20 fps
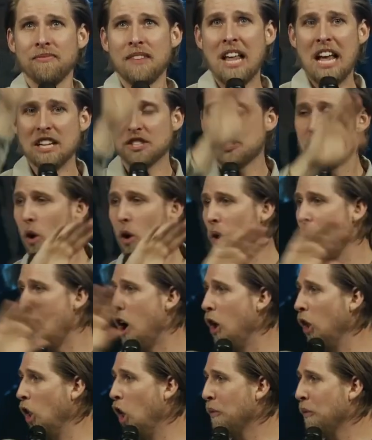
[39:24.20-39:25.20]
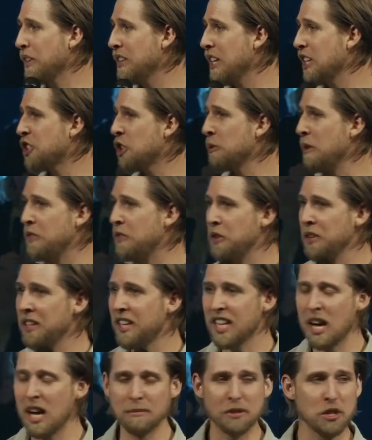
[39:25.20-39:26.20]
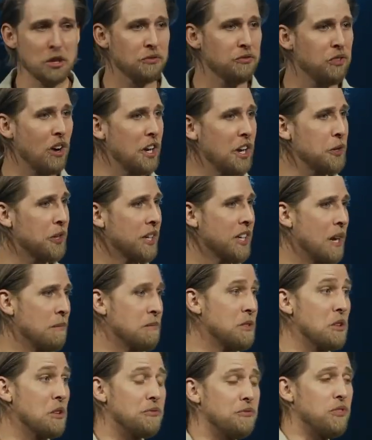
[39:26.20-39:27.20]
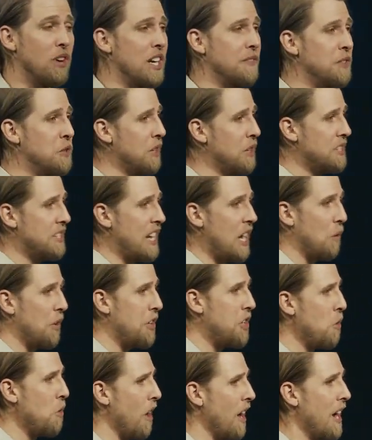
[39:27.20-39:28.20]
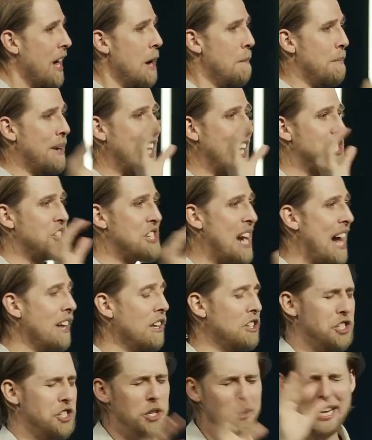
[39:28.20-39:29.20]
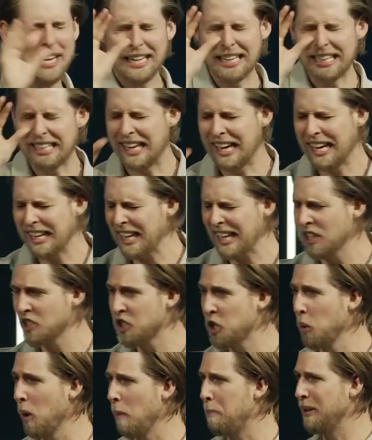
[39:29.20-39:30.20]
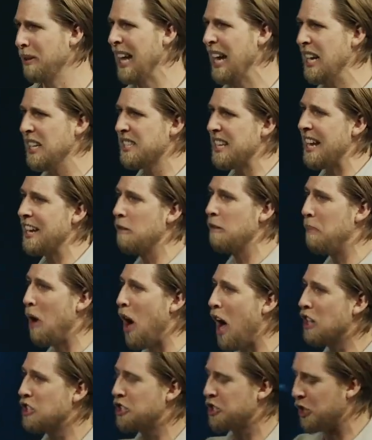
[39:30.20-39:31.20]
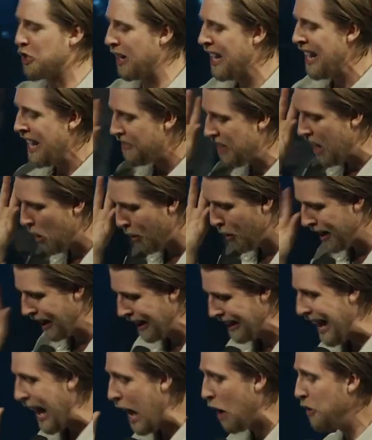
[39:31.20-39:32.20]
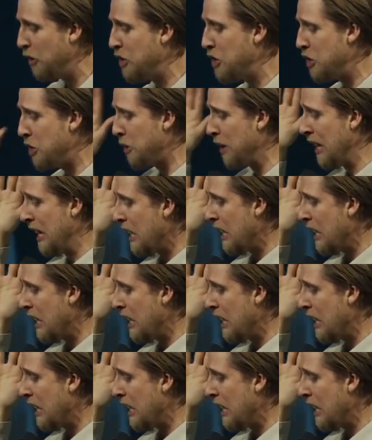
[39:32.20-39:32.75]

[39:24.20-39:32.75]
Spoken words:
And so we're all over this room. If you need to come to the front, you can come to the front. If you want to stay where you are, but I challenge you, get into a place and a posture that would allow you